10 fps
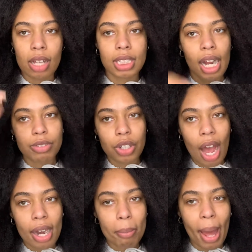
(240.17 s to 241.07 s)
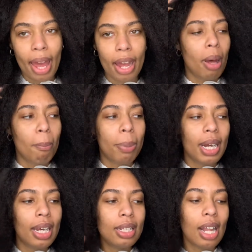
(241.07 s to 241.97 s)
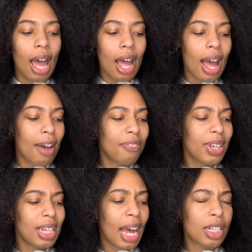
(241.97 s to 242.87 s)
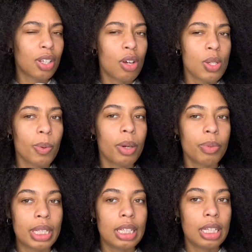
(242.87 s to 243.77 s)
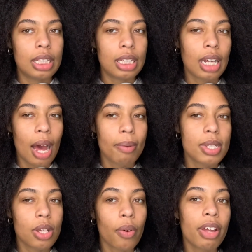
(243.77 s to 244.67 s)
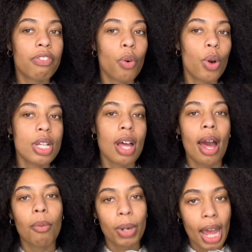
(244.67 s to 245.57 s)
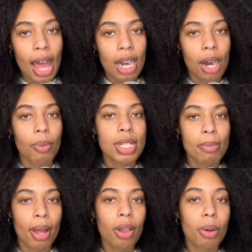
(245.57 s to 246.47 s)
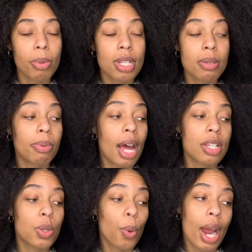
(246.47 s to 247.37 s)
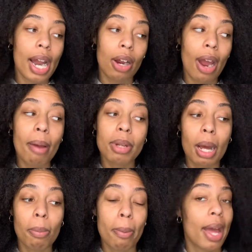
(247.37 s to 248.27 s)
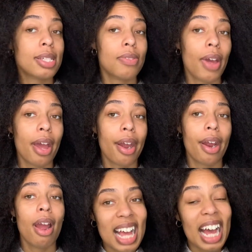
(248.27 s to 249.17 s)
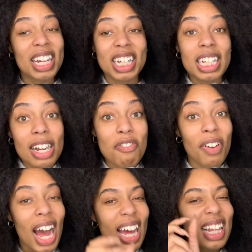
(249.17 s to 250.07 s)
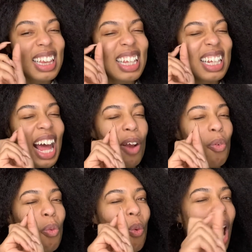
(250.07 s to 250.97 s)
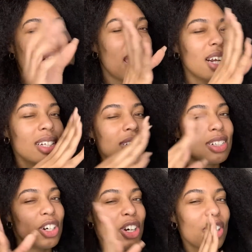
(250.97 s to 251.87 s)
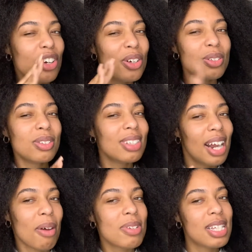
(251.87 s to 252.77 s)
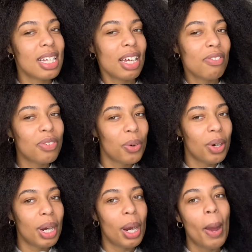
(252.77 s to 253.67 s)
that I've tried on my hair, but I feel like those weren't really the look I was going for. So I went ahead and I went to my local beauty supply store and I grabbed a couple packs of hair. I couldn't find the like right curl that I was looking for,